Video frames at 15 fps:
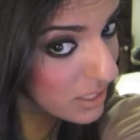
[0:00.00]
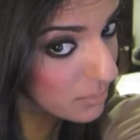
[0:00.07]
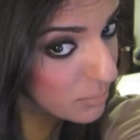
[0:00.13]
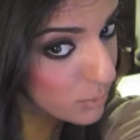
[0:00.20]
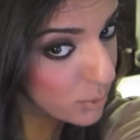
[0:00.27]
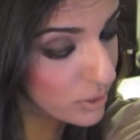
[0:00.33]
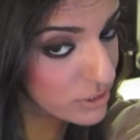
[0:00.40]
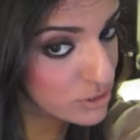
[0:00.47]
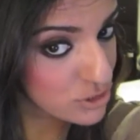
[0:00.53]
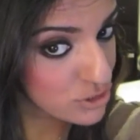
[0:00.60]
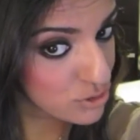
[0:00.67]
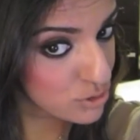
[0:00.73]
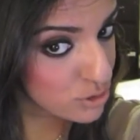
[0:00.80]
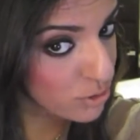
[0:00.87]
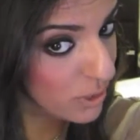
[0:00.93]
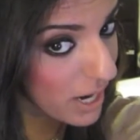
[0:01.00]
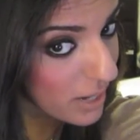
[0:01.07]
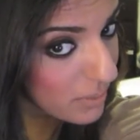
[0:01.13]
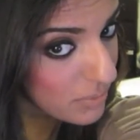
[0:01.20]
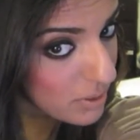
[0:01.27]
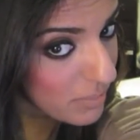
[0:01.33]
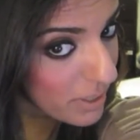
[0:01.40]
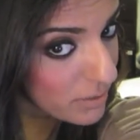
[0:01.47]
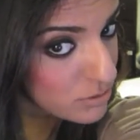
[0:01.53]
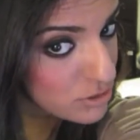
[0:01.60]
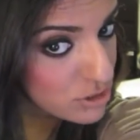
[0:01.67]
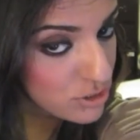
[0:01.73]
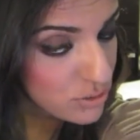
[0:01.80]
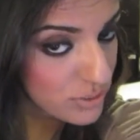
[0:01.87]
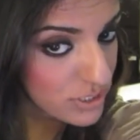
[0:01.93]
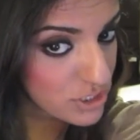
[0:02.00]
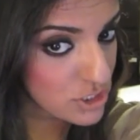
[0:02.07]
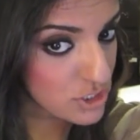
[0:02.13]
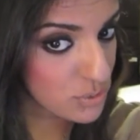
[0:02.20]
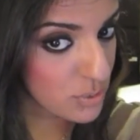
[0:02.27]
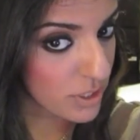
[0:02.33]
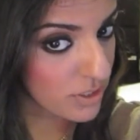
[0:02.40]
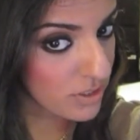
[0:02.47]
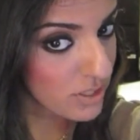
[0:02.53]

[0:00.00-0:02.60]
I'm going to grab about 2 inches worth.